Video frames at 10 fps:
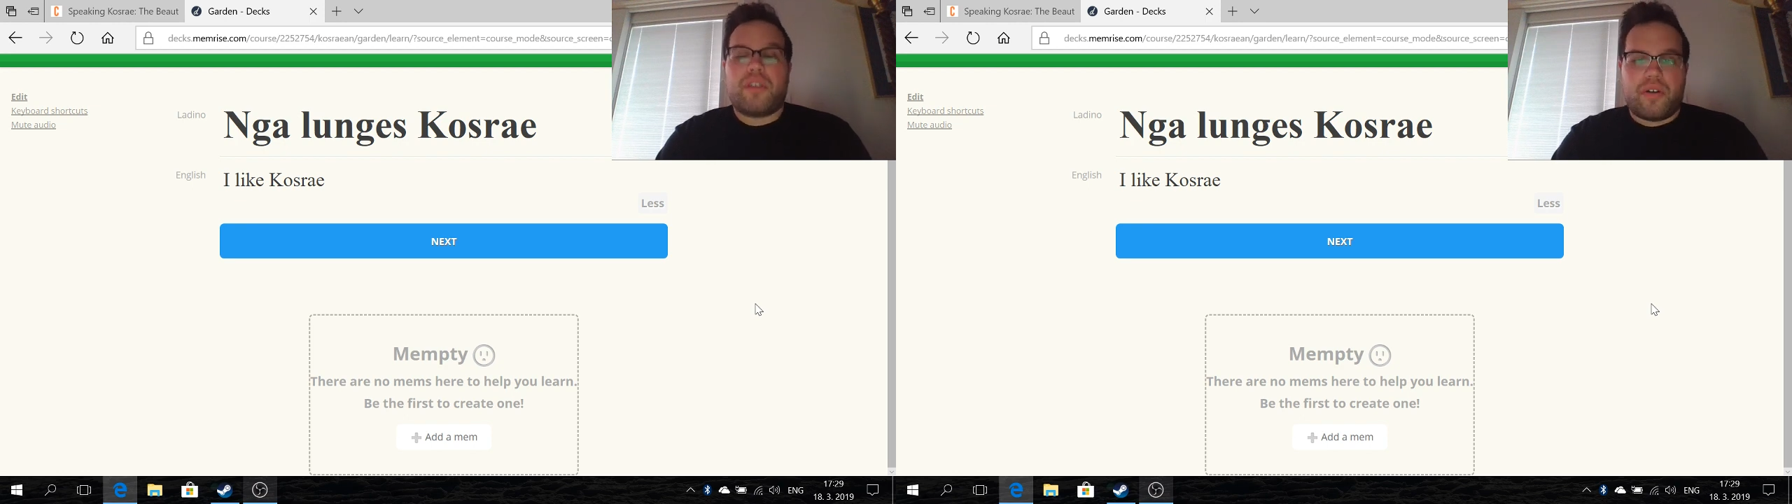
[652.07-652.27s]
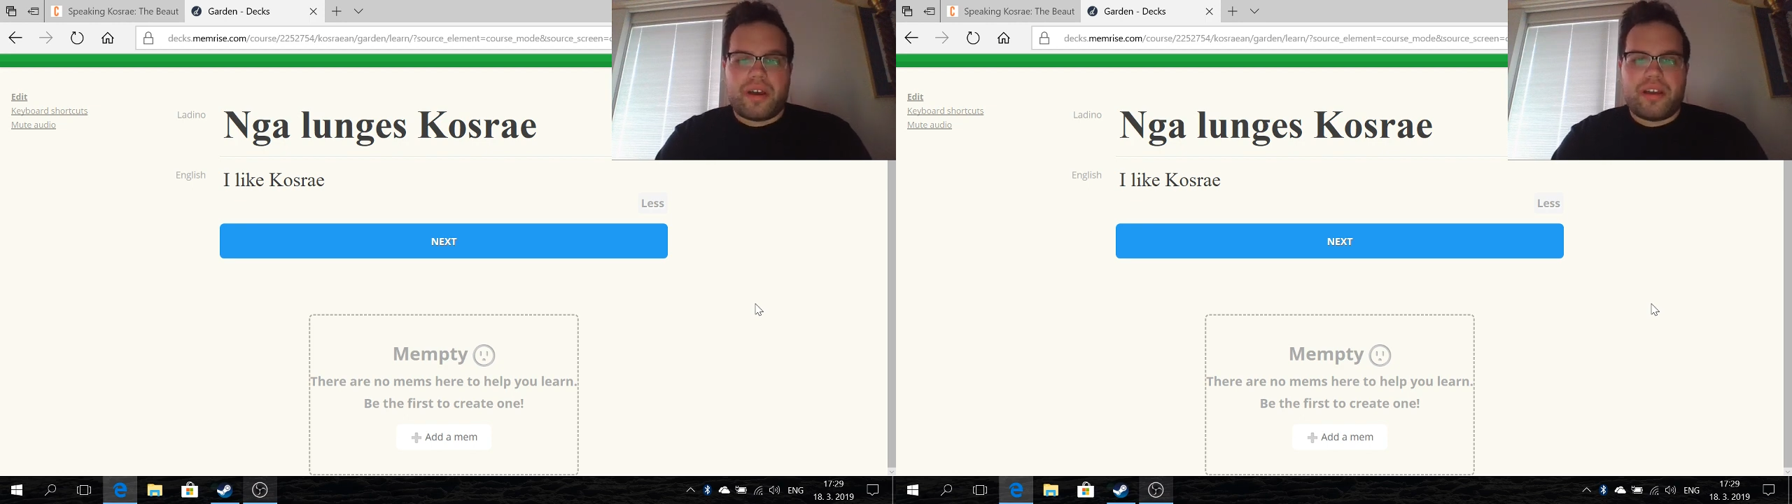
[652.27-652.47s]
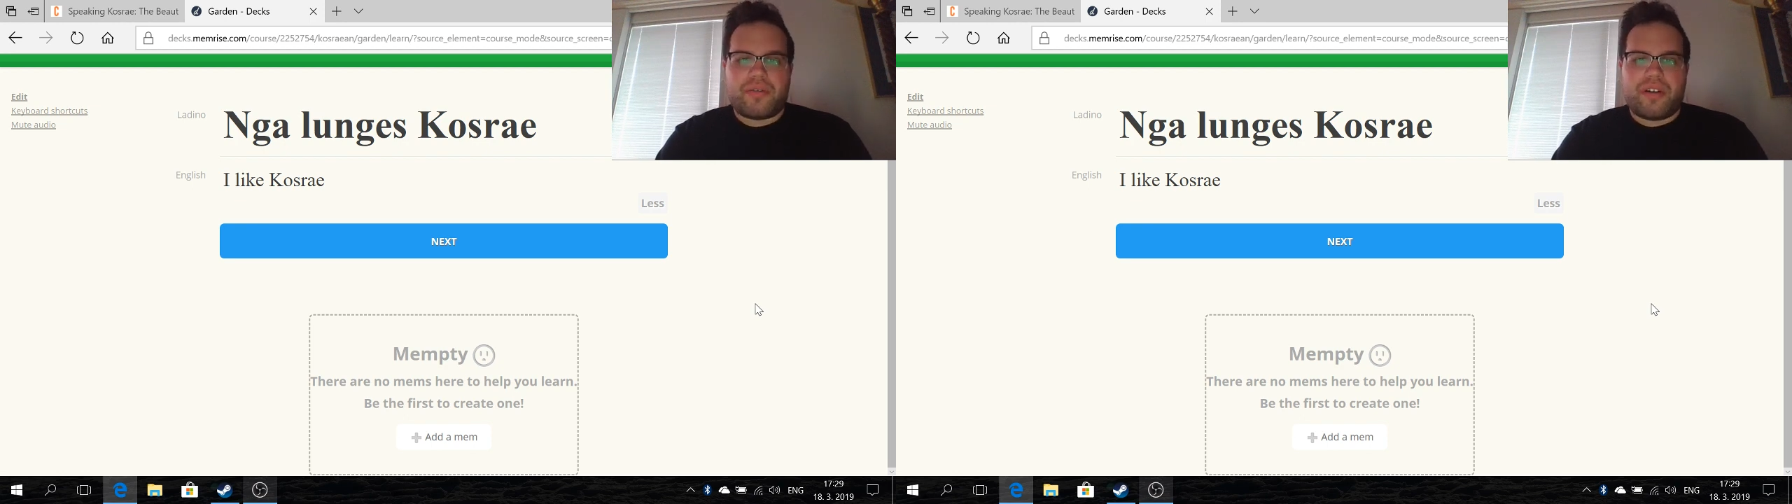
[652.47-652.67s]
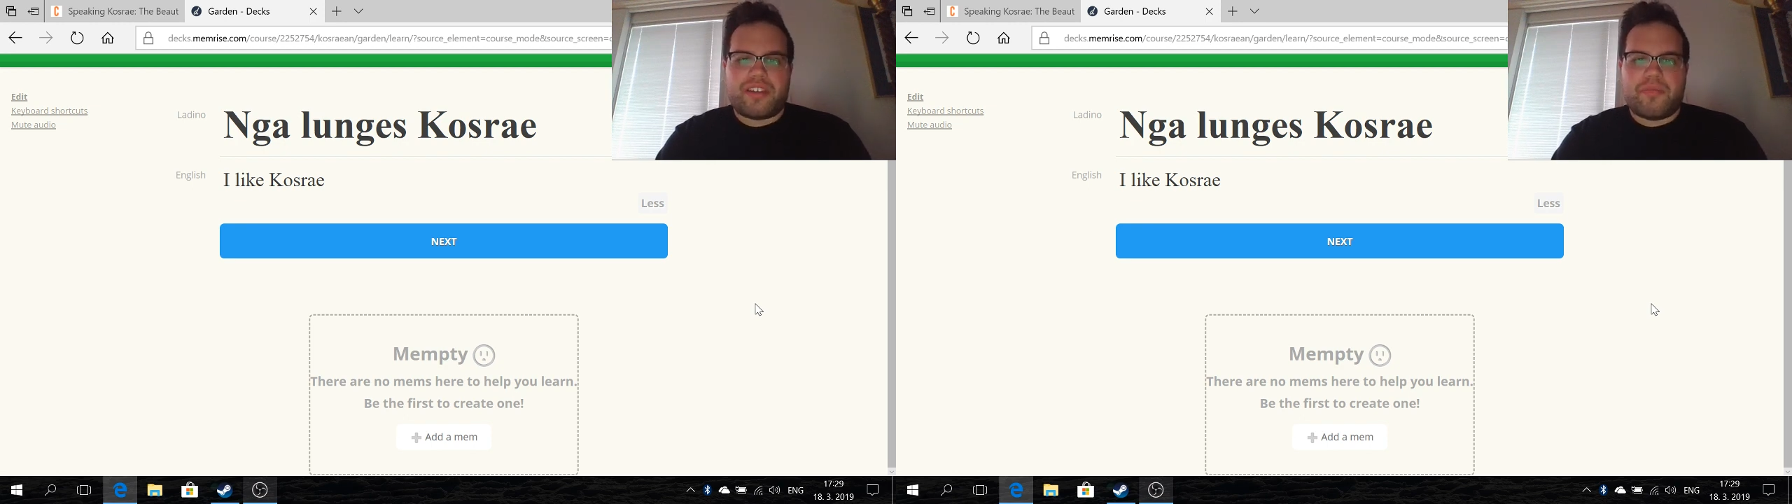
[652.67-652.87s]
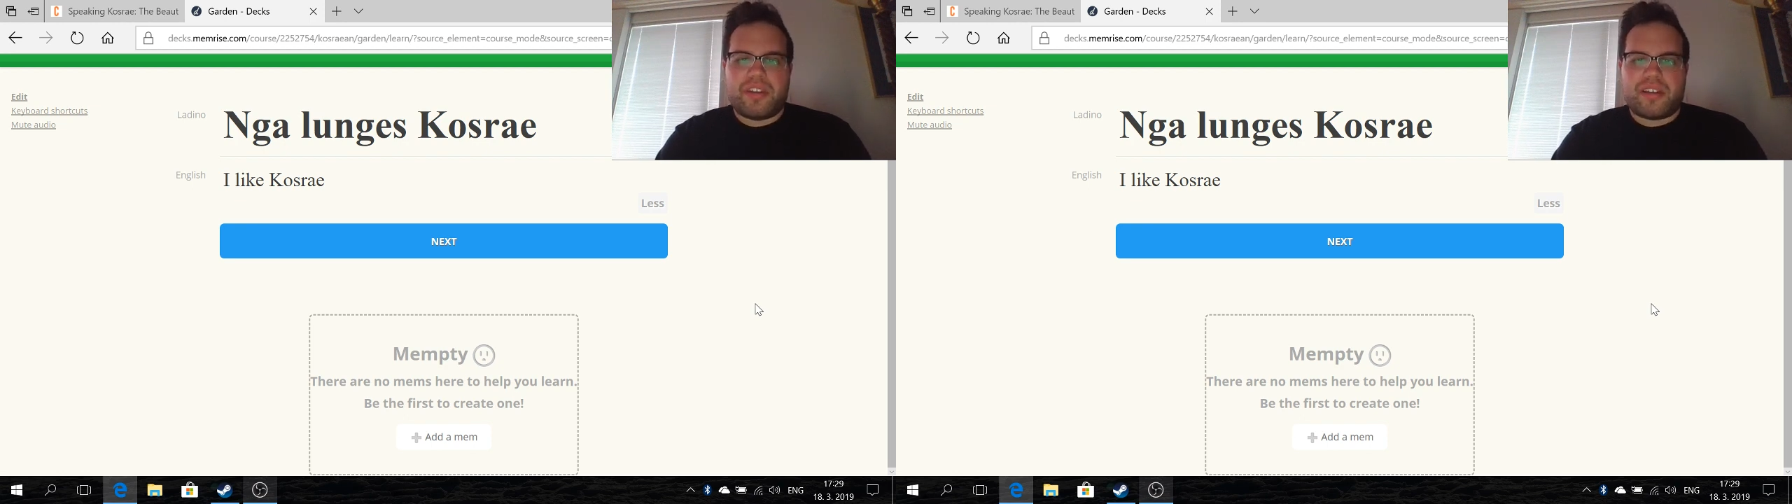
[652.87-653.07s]
go ahead and
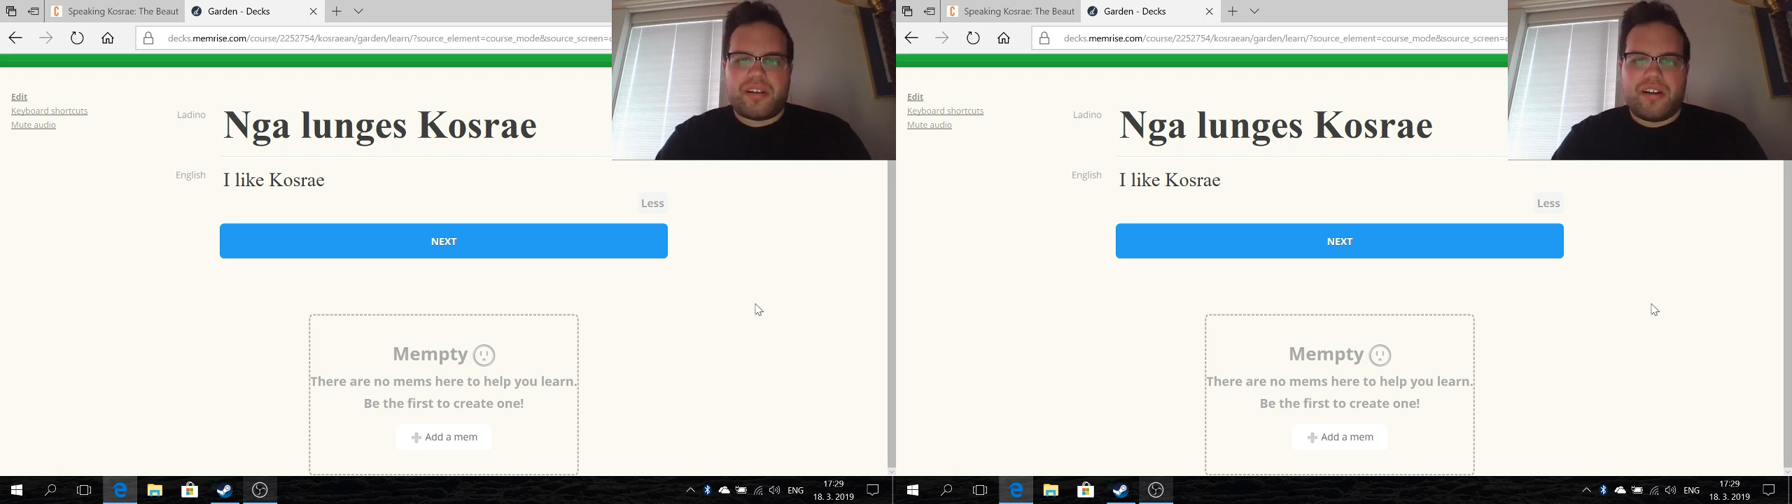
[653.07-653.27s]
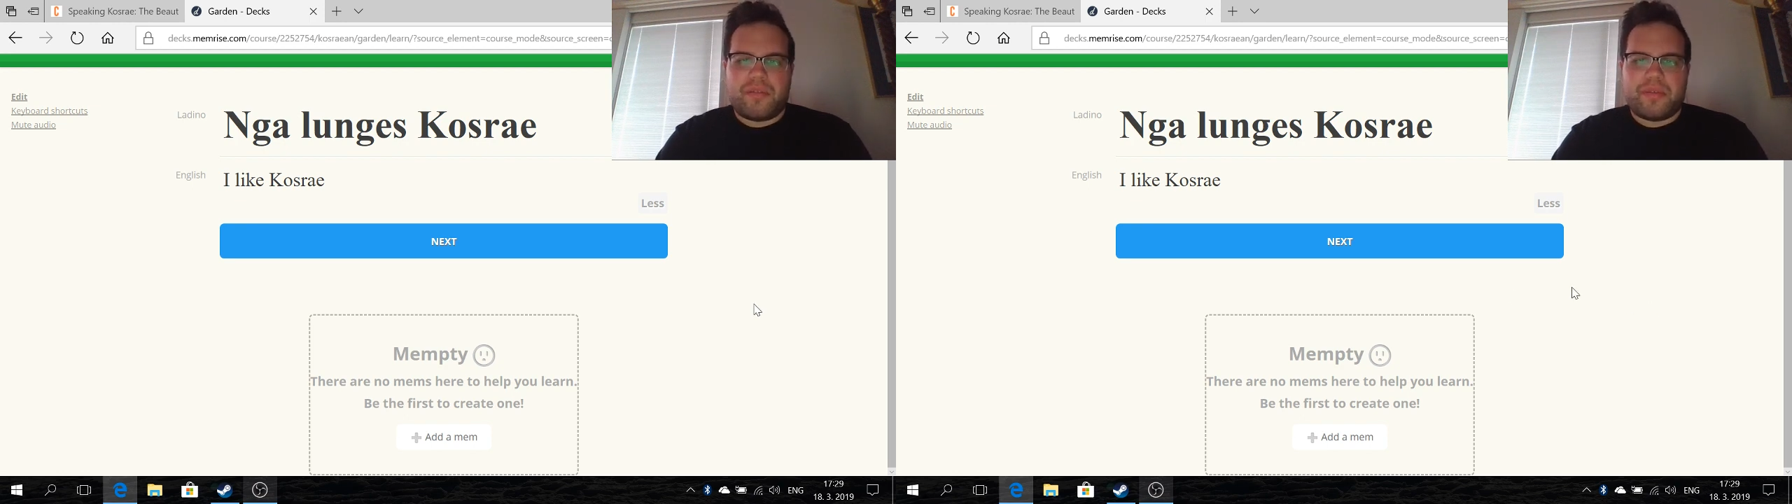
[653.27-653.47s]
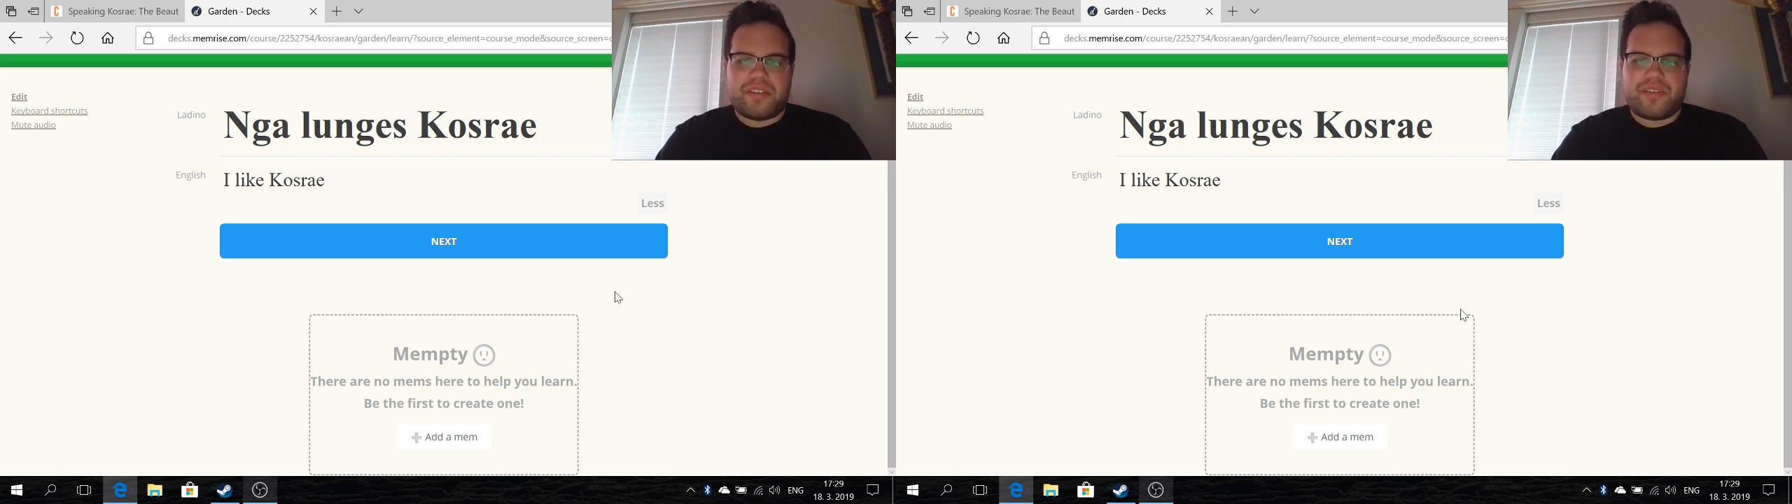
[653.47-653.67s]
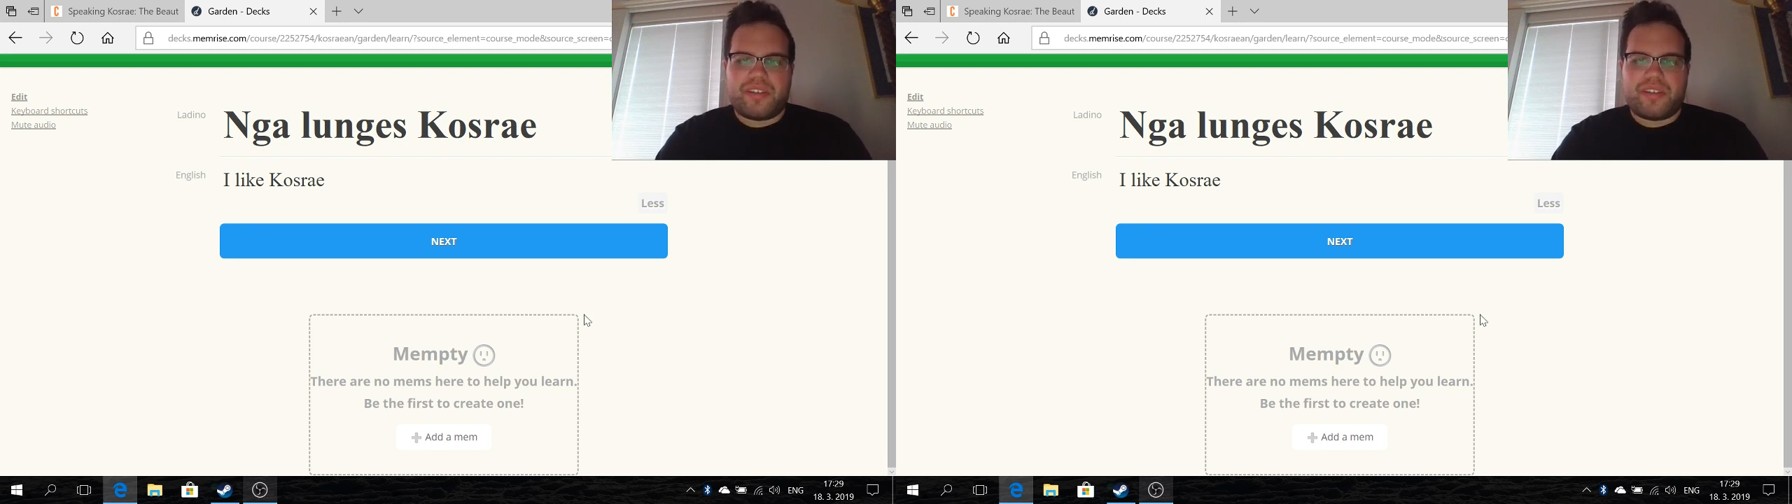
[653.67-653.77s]
write them in the comments,